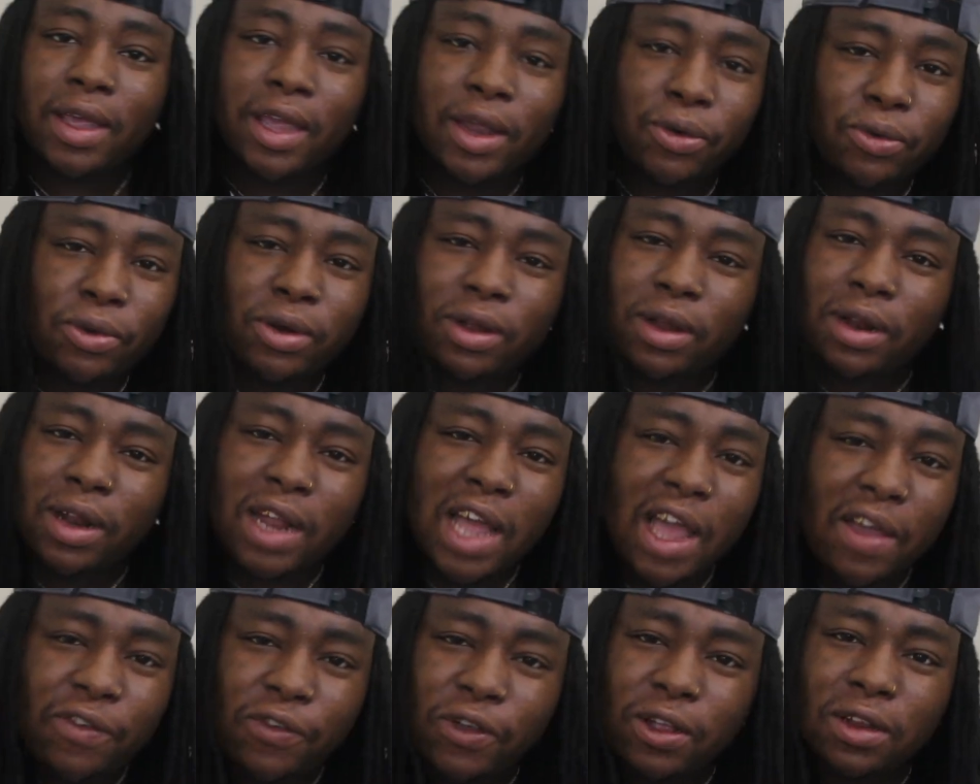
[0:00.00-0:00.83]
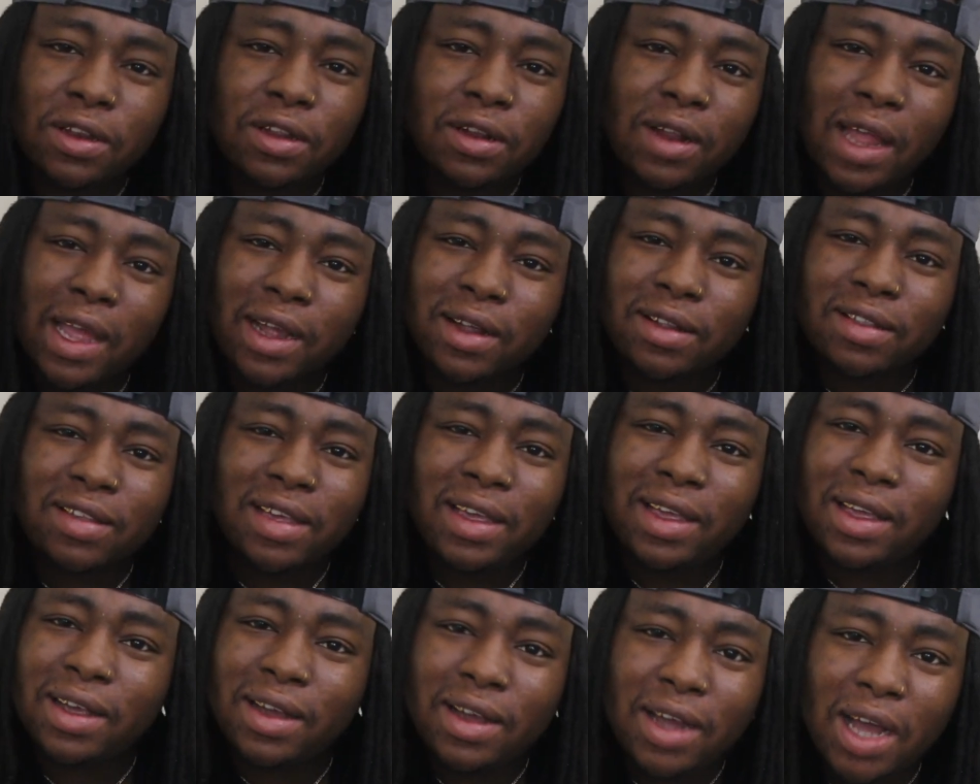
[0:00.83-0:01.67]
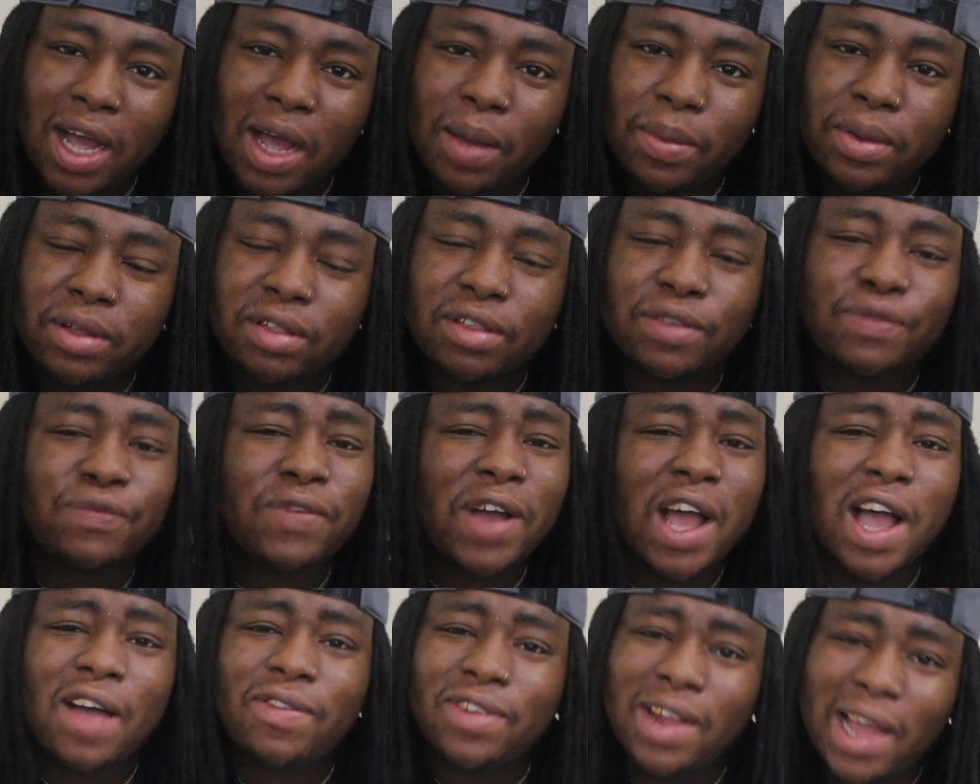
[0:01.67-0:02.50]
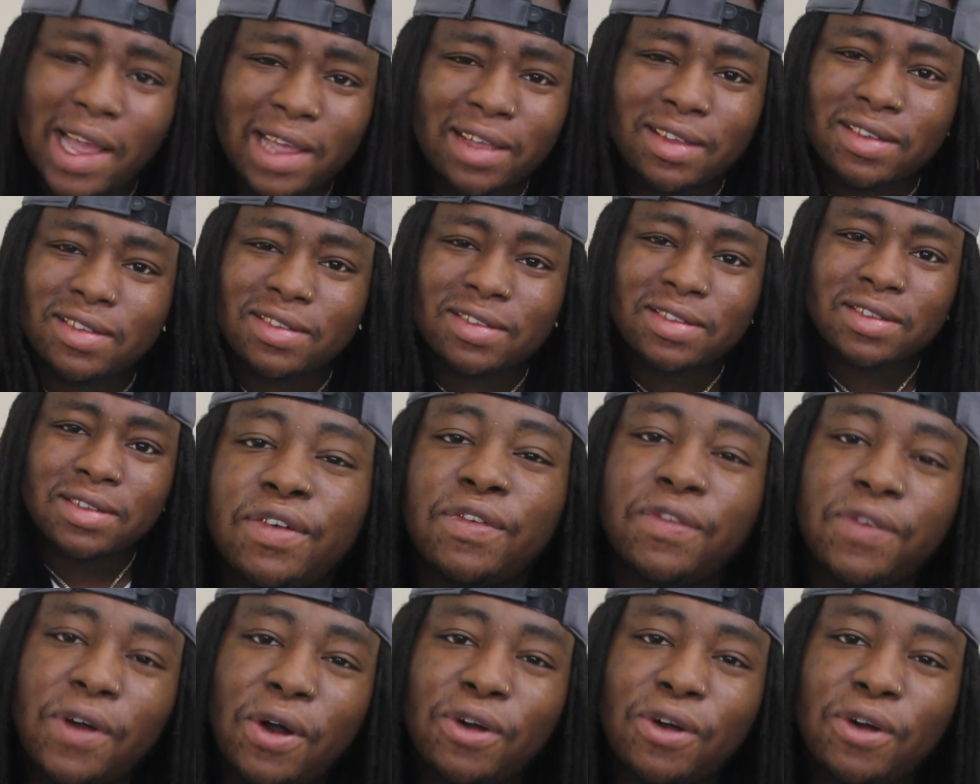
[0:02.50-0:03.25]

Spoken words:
In real life, he look like 10 comments and 5 likes.